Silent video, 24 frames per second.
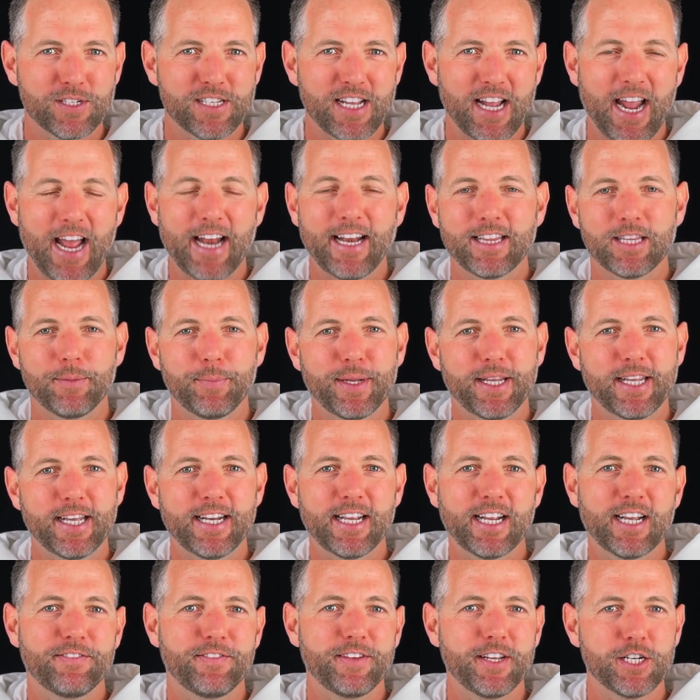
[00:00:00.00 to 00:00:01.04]
and at the
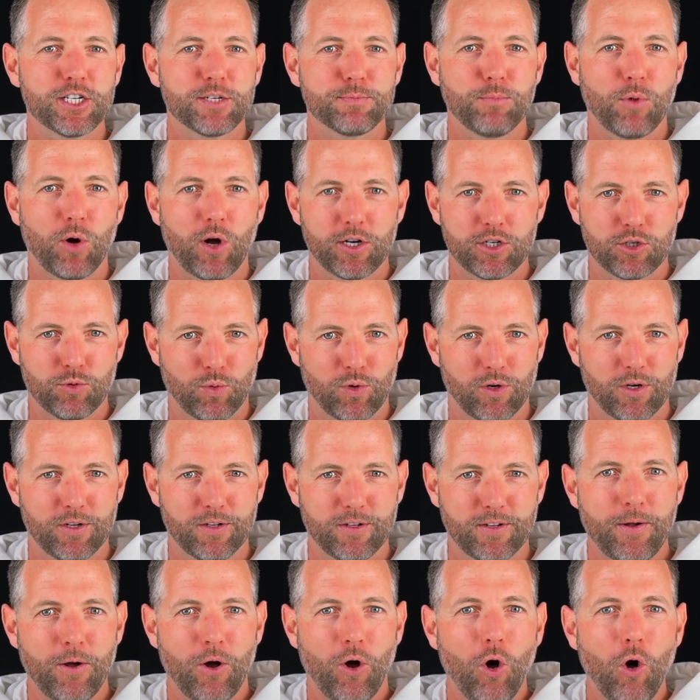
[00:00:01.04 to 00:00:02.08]
beginning of each module.
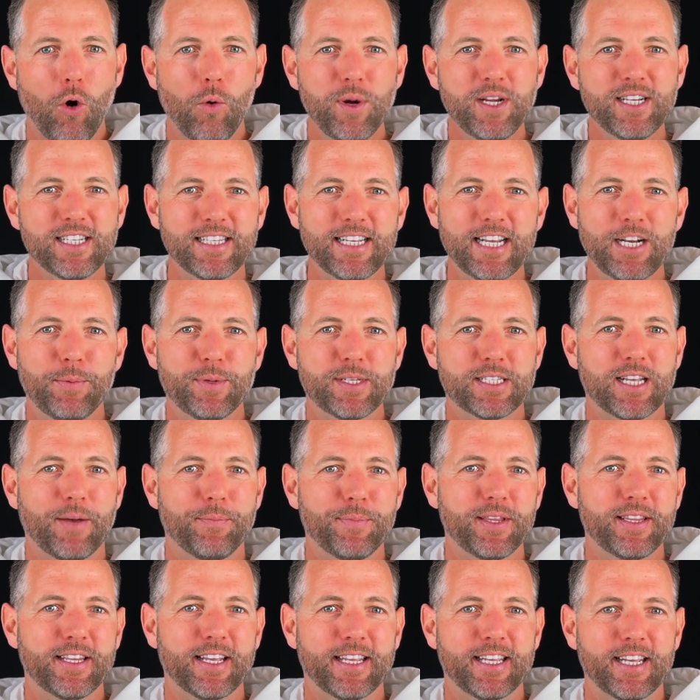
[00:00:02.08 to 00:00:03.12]
Always lead with
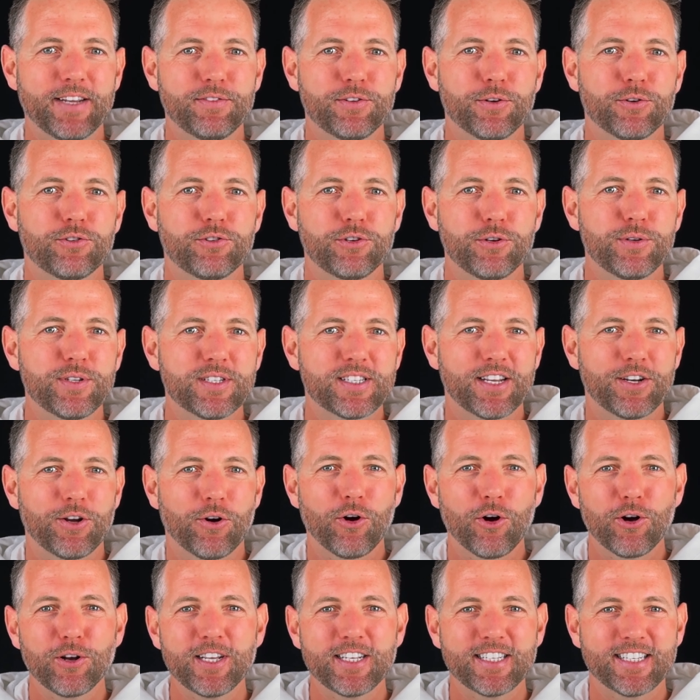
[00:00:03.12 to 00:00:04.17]
something that gives your students an
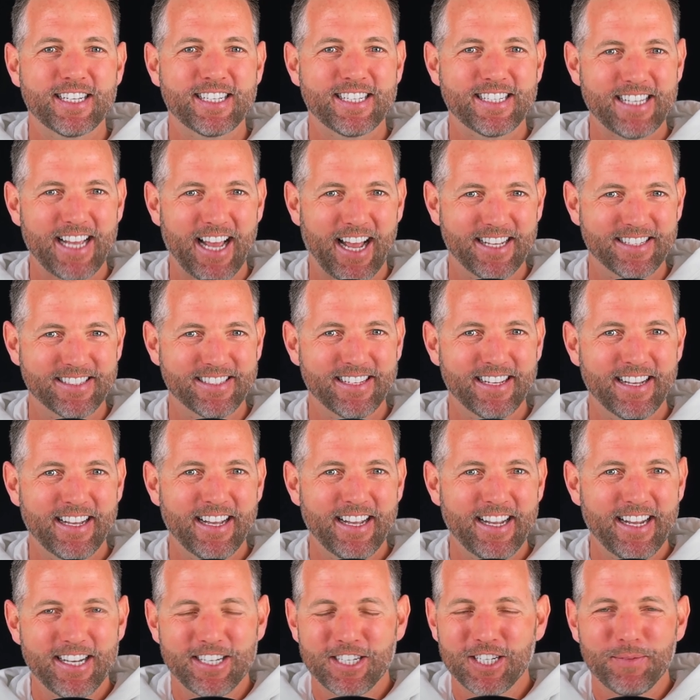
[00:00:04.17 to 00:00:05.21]
early success.
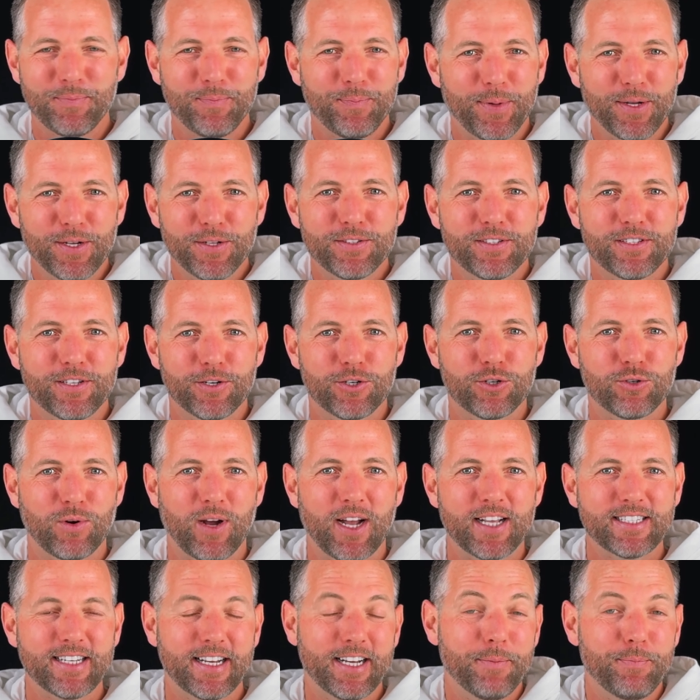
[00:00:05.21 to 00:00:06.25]
It just builds their
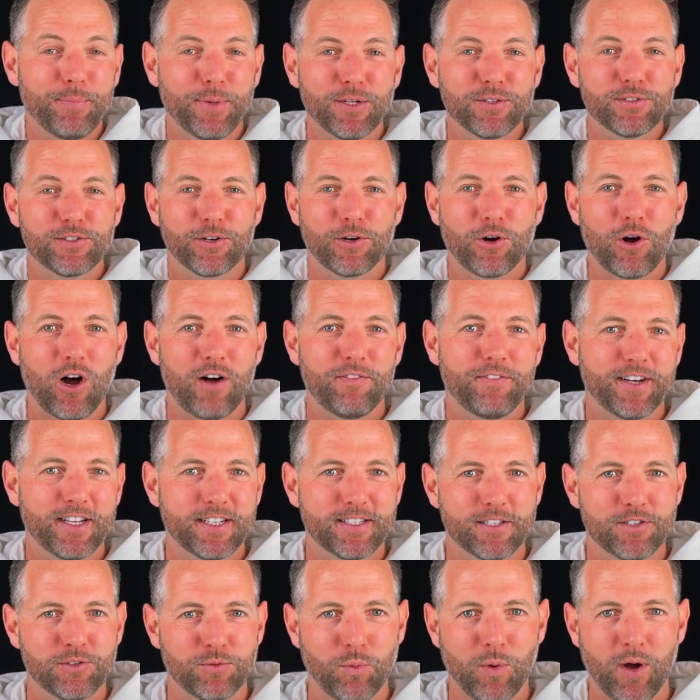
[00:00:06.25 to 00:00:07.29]
trust and it builds their
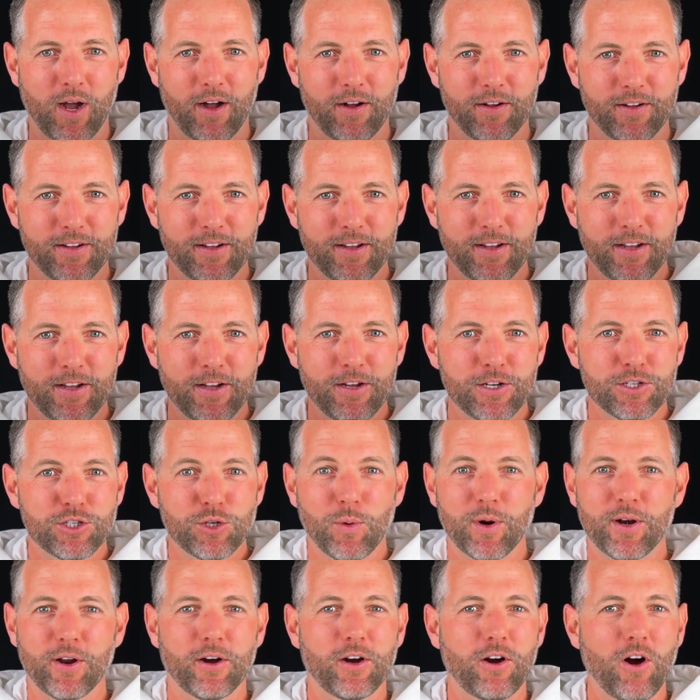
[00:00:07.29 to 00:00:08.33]
confidence as well.
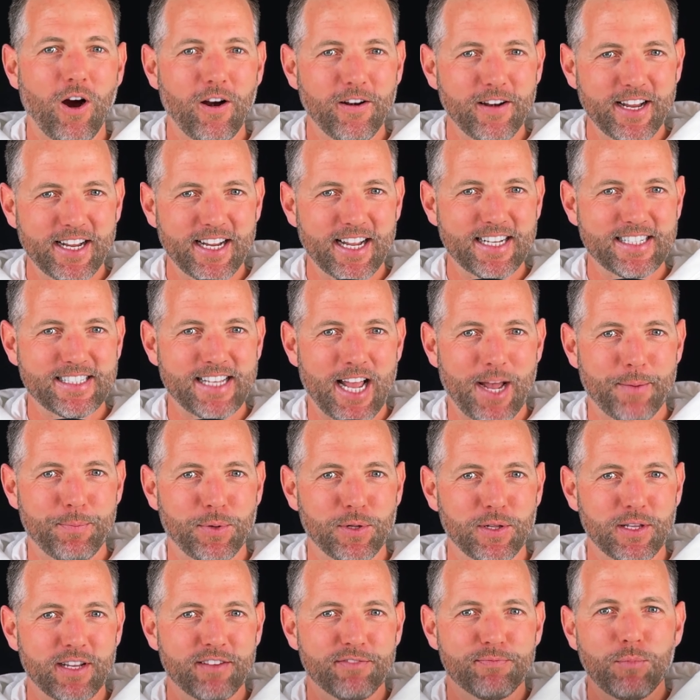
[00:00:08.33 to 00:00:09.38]
So in our gardening
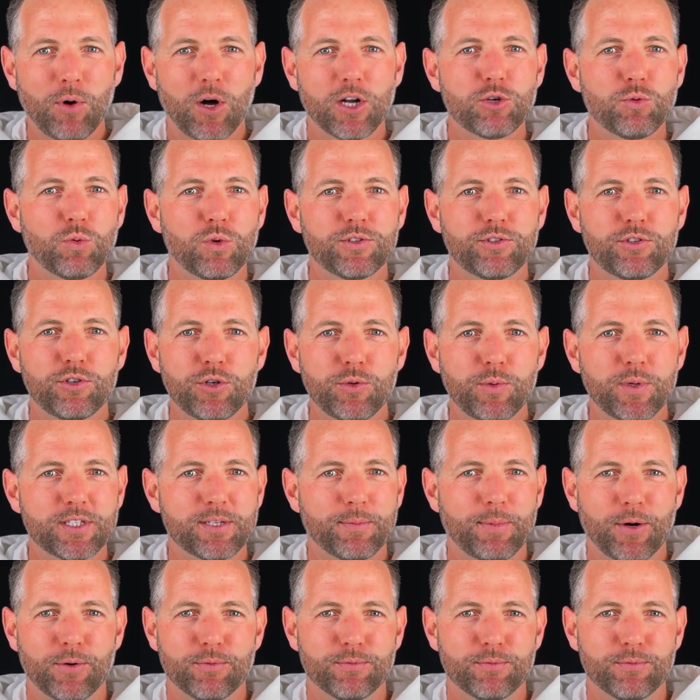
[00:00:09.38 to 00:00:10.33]
example, if module 2 is about